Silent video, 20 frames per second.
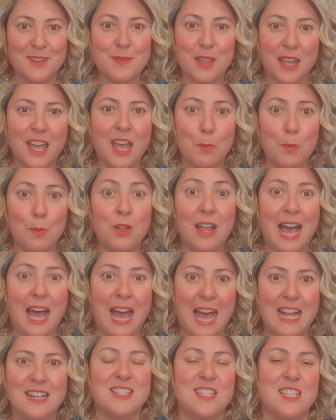it will
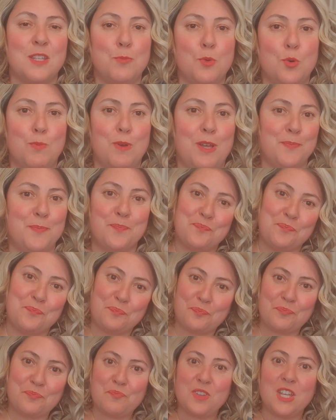add to the moment.
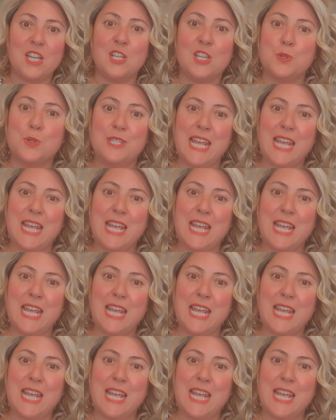So